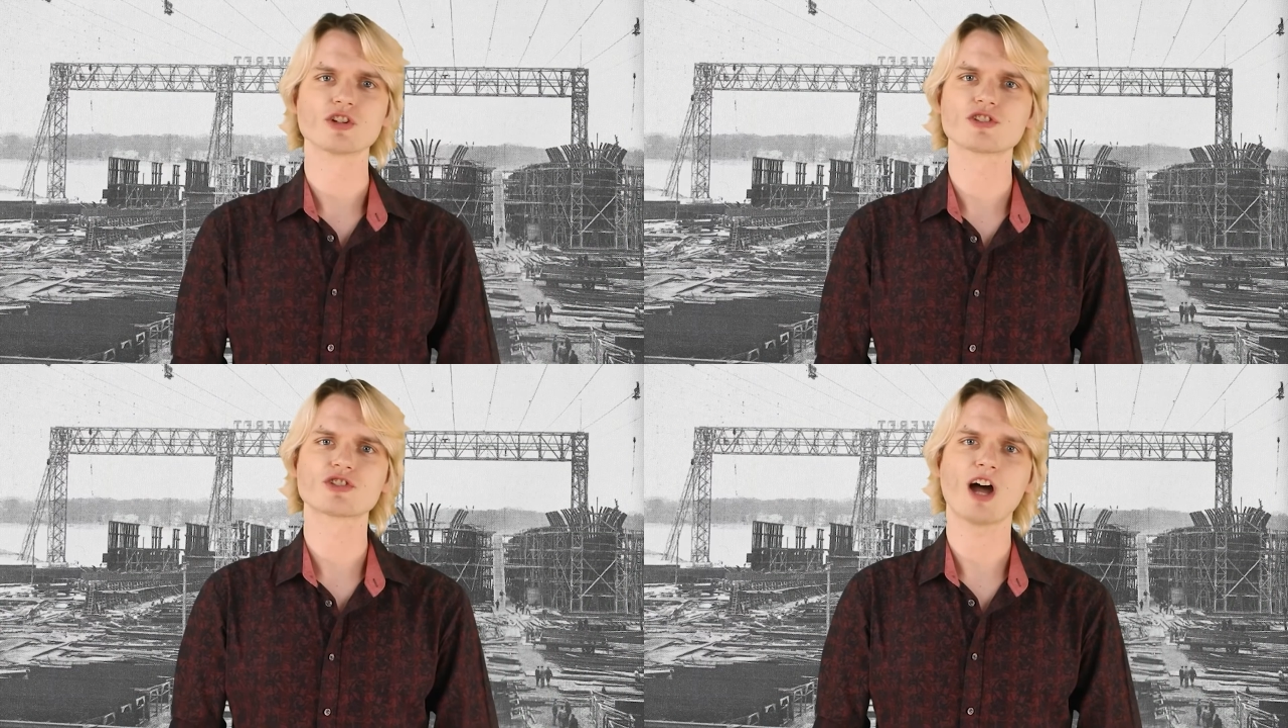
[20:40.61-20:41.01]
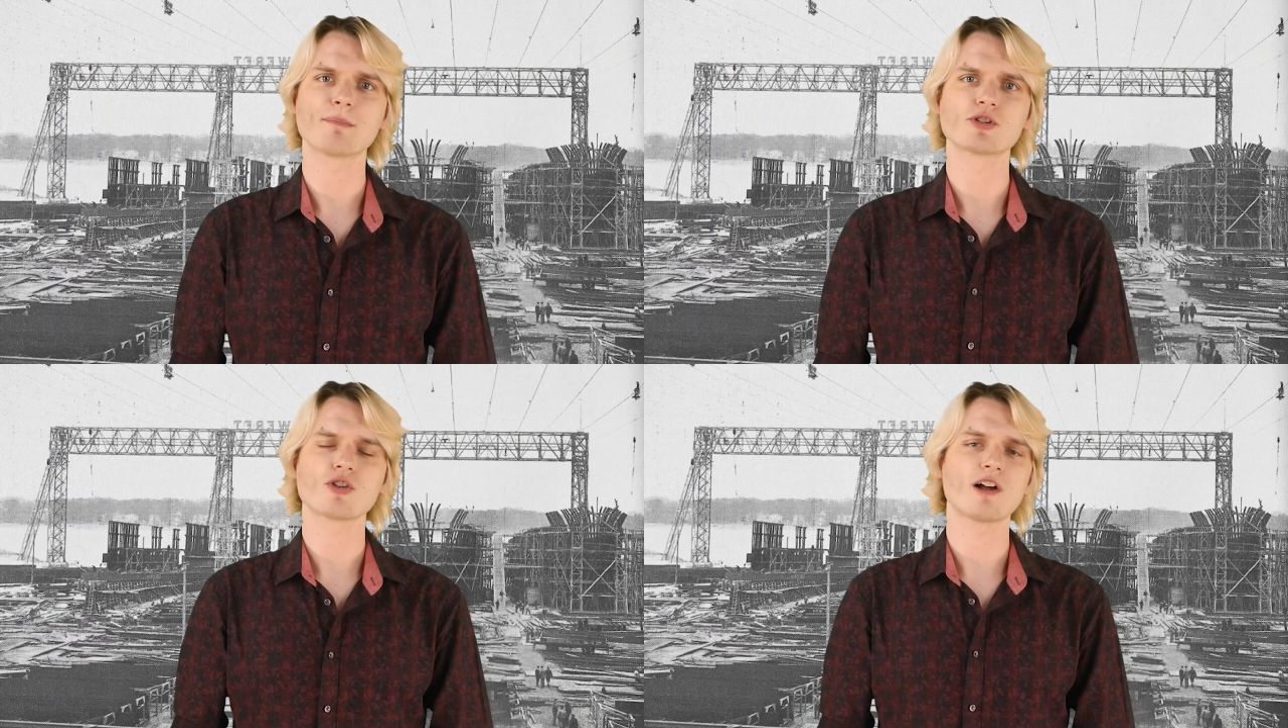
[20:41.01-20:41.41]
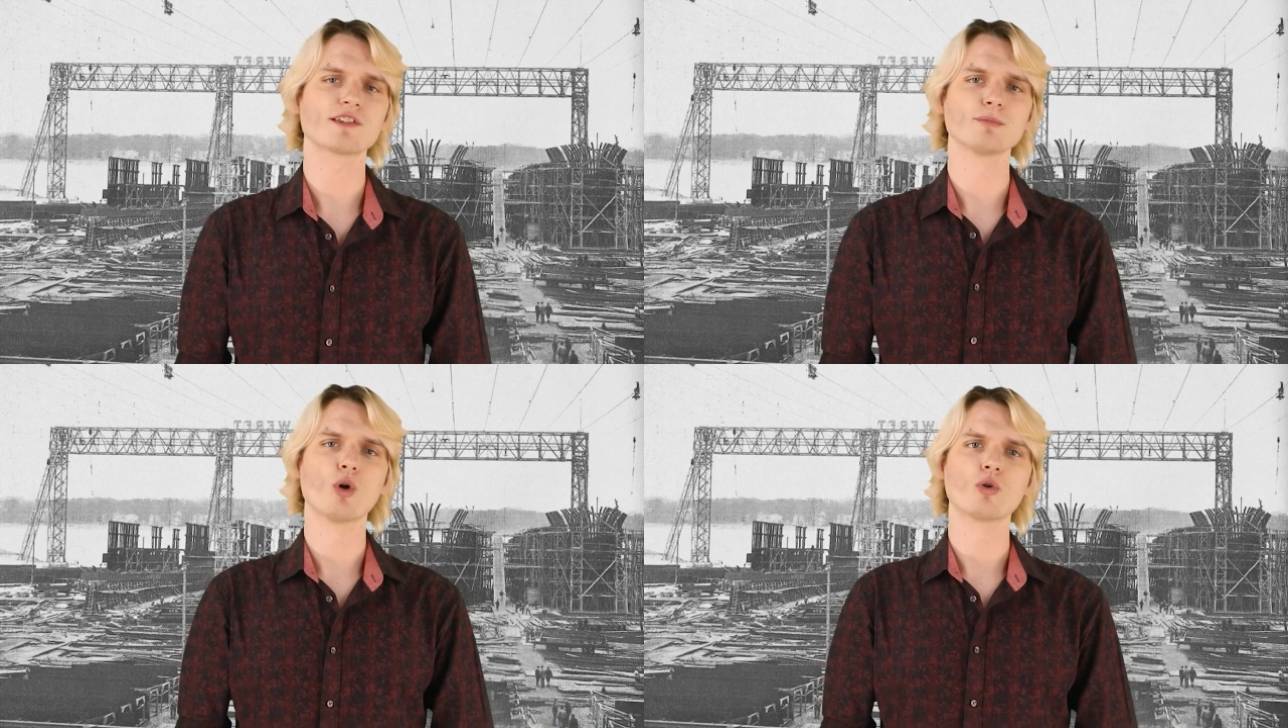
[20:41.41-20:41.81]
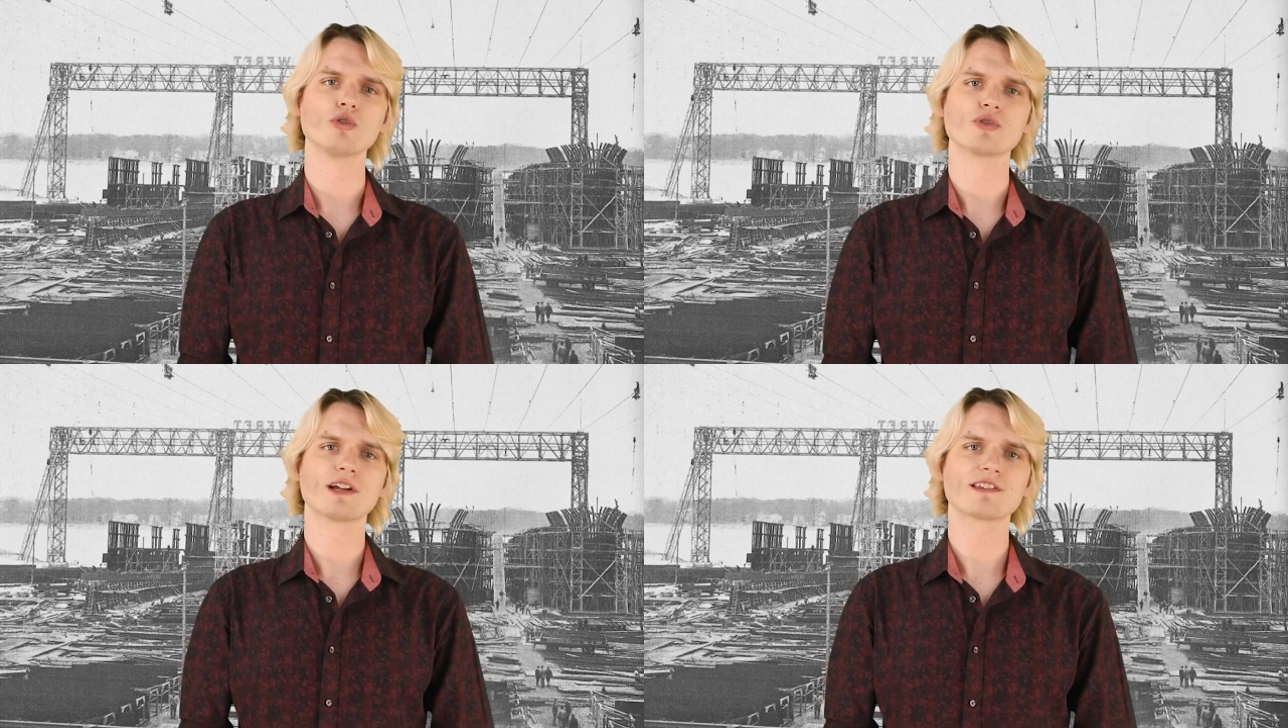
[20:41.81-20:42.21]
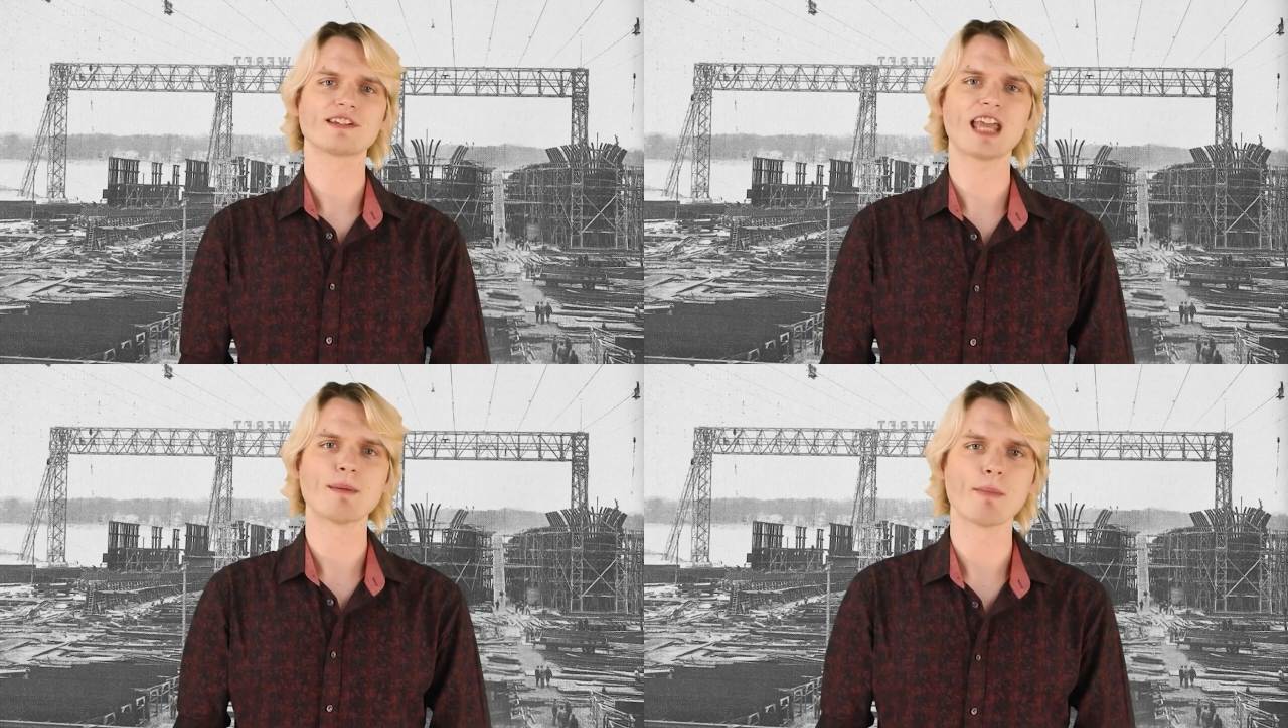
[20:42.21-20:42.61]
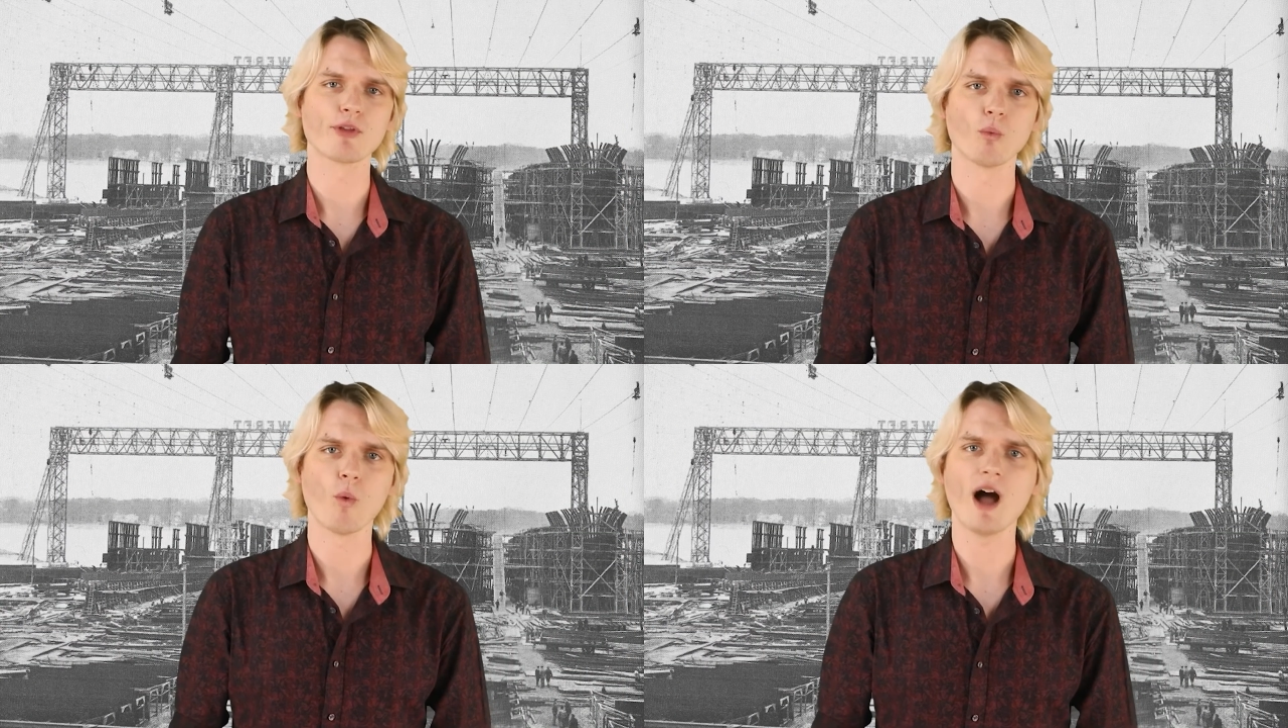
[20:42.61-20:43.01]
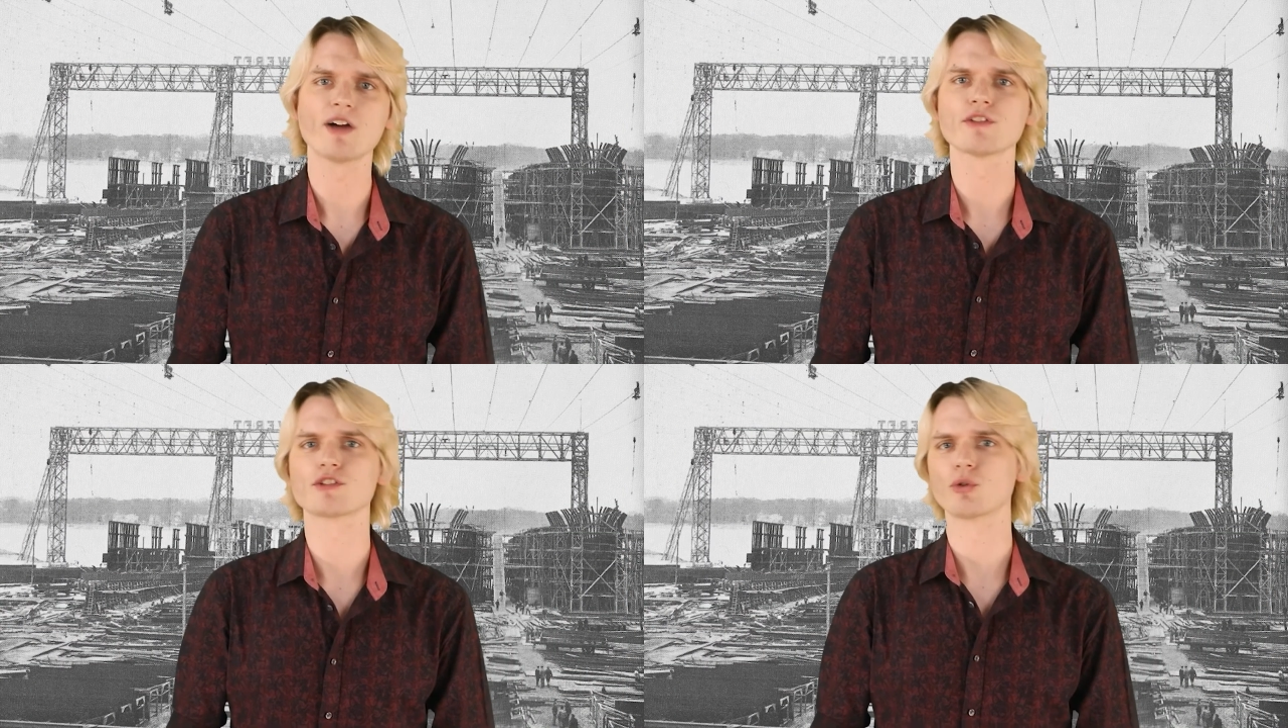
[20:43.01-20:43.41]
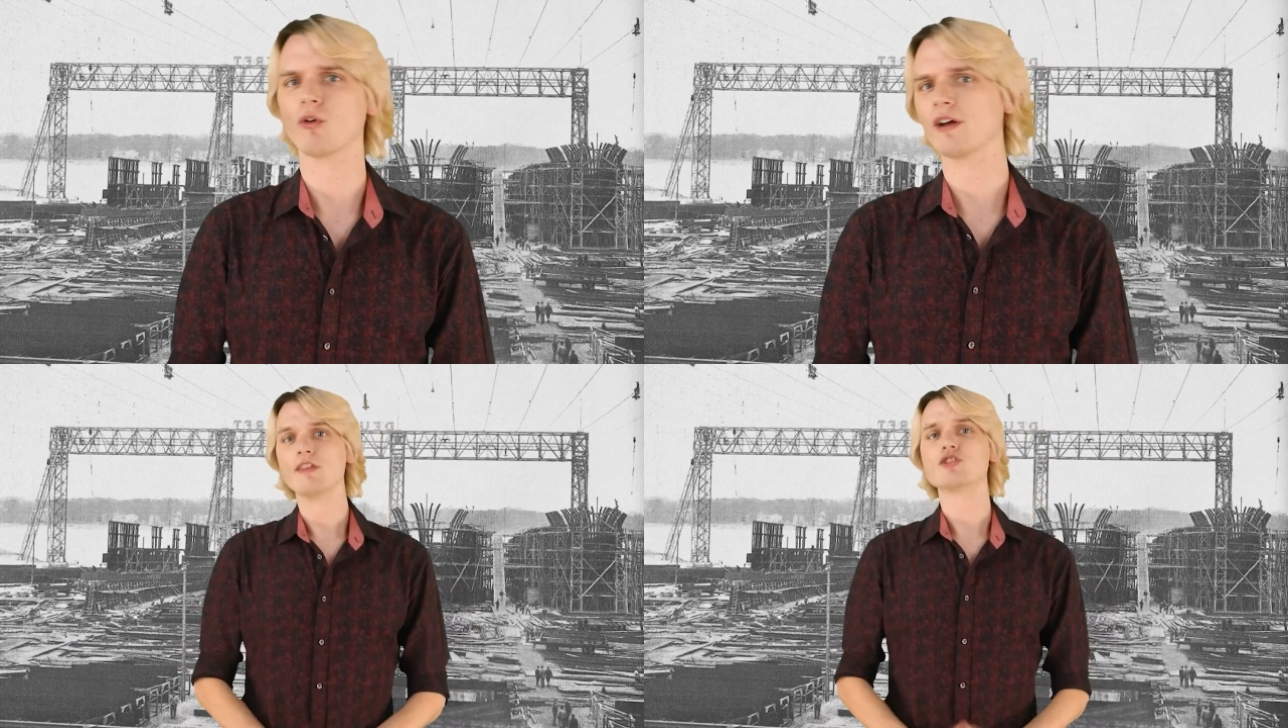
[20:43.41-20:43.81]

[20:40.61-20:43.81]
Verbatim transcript: just stopped to try some local drinks and came up with a wild story.